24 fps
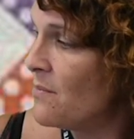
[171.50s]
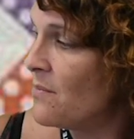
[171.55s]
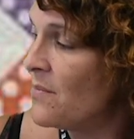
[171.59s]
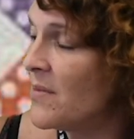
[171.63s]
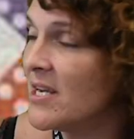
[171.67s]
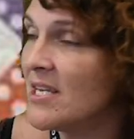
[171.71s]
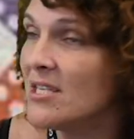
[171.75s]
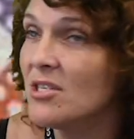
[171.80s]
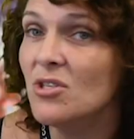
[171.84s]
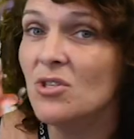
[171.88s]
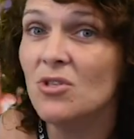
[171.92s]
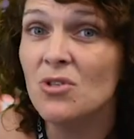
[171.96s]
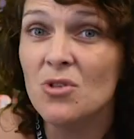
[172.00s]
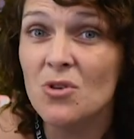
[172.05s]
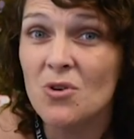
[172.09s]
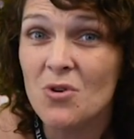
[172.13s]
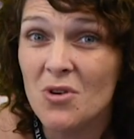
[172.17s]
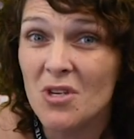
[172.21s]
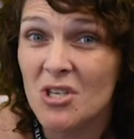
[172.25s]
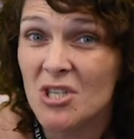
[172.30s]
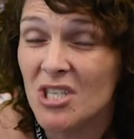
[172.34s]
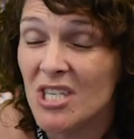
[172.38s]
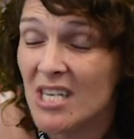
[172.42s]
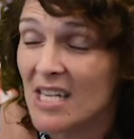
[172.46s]
But as
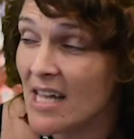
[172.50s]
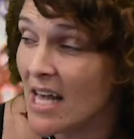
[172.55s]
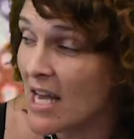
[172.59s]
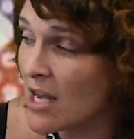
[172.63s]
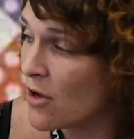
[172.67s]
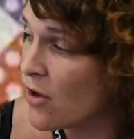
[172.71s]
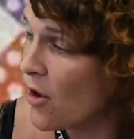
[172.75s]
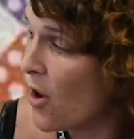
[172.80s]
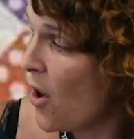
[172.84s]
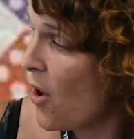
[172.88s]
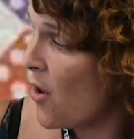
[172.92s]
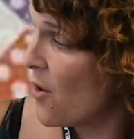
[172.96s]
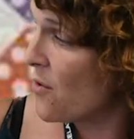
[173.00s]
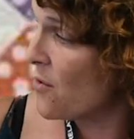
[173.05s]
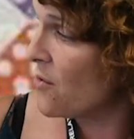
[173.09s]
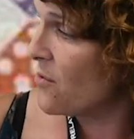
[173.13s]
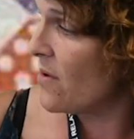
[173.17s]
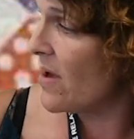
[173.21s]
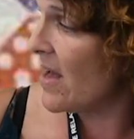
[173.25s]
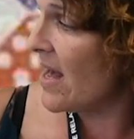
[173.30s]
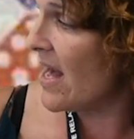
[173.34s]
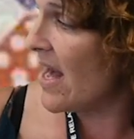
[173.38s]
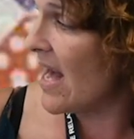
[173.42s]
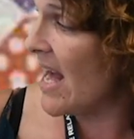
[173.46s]
soon as she let go,
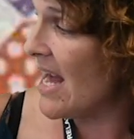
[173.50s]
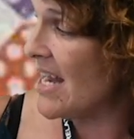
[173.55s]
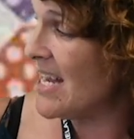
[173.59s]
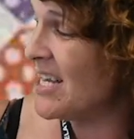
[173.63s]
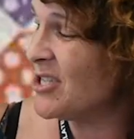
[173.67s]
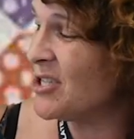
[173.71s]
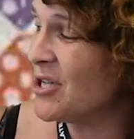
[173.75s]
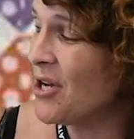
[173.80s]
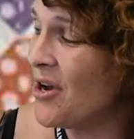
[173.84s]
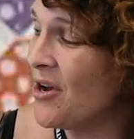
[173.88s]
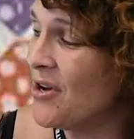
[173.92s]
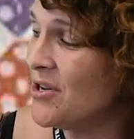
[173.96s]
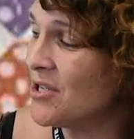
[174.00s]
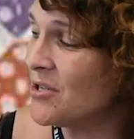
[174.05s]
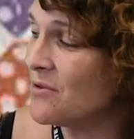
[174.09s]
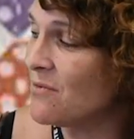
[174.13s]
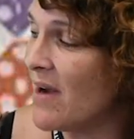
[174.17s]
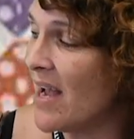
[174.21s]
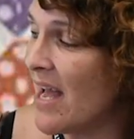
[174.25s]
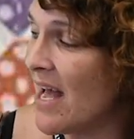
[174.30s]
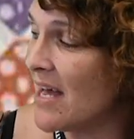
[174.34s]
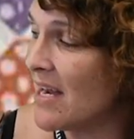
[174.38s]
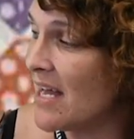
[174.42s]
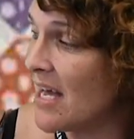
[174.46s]
Annie turned
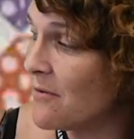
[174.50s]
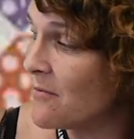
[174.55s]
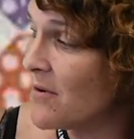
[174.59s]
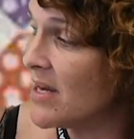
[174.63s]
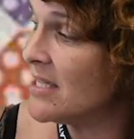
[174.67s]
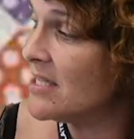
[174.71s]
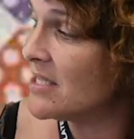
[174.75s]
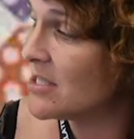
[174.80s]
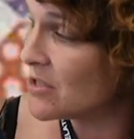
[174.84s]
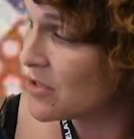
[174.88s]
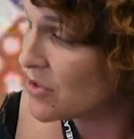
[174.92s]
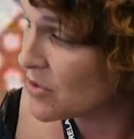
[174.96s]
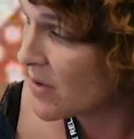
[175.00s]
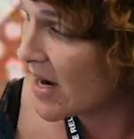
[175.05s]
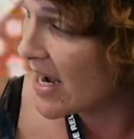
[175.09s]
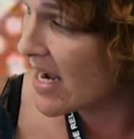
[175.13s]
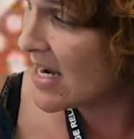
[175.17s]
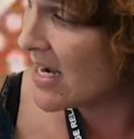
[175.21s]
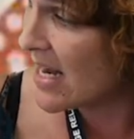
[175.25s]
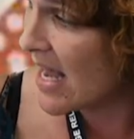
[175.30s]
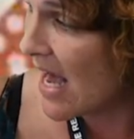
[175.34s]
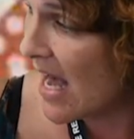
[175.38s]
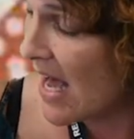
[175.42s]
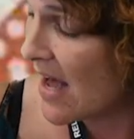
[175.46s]
around and ran
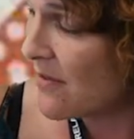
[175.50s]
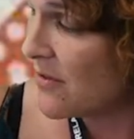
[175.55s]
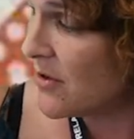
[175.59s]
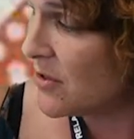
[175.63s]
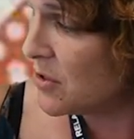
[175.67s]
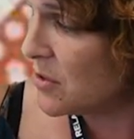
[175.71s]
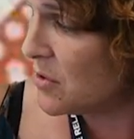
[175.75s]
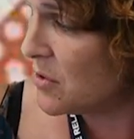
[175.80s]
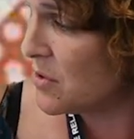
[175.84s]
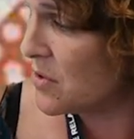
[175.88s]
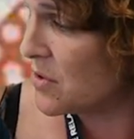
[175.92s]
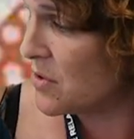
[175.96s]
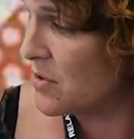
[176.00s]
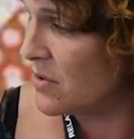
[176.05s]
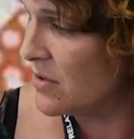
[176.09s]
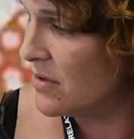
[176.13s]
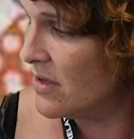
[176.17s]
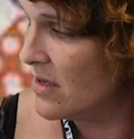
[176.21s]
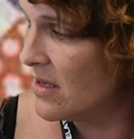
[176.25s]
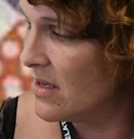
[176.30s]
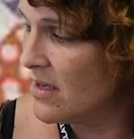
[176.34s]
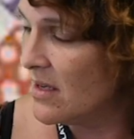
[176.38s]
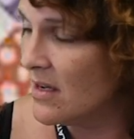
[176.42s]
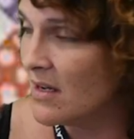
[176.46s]
straight out the door,
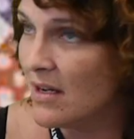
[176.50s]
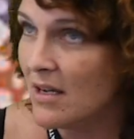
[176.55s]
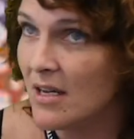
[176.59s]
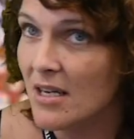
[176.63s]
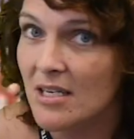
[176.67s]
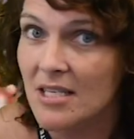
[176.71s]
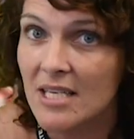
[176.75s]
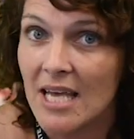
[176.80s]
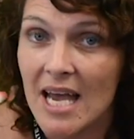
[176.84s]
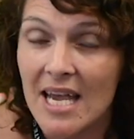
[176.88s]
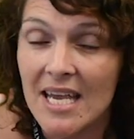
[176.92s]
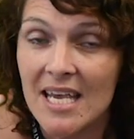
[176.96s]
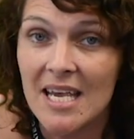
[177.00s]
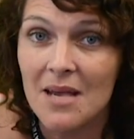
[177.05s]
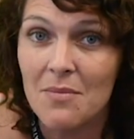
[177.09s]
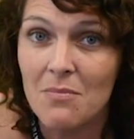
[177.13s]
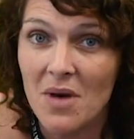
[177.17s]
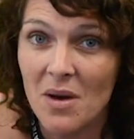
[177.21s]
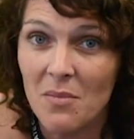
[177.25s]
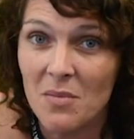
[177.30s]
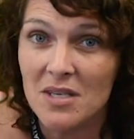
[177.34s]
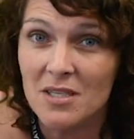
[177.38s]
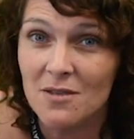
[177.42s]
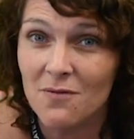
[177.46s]
taking
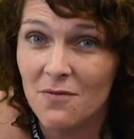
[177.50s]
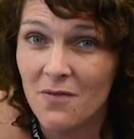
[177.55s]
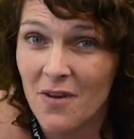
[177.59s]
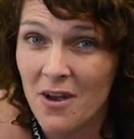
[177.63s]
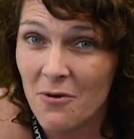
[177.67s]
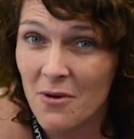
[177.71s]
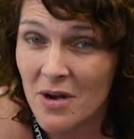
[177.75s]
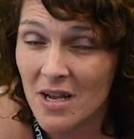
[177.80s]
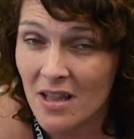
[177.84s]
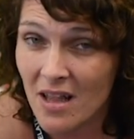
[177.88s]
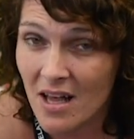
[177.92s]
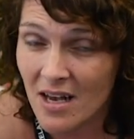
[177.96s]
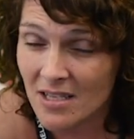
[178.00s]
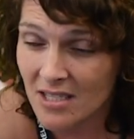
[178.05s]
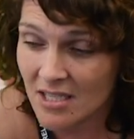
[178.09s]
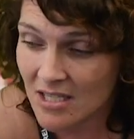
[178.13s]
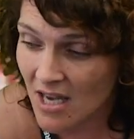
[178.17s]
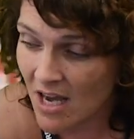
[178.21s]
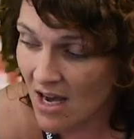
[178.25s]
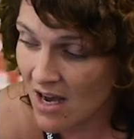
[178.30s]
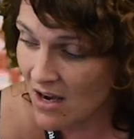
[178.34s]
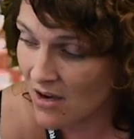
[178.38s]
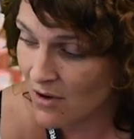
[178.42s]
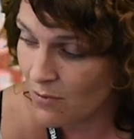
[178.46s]
Mummy's very last
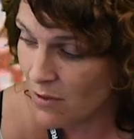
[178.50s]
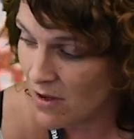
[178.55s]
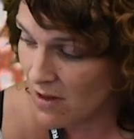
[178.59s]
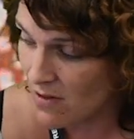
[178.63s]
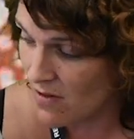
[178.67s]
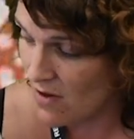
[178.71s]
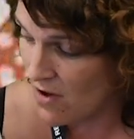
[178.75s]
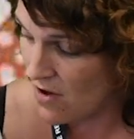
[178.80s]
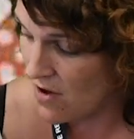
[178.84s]
hug with